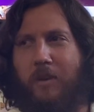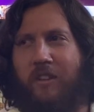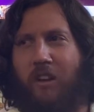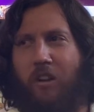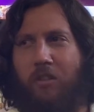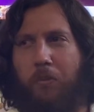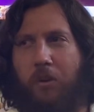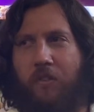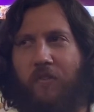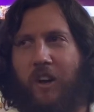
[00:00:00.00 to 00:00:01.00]
but he's also
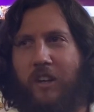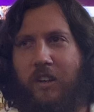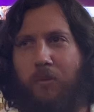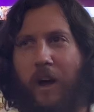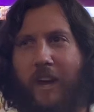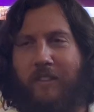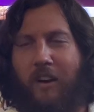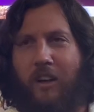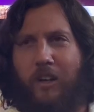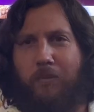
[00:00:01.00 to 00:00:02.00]
pretty funny at
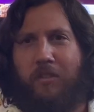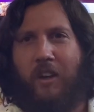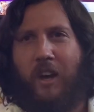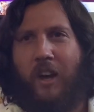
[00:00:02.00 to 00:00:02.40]
times.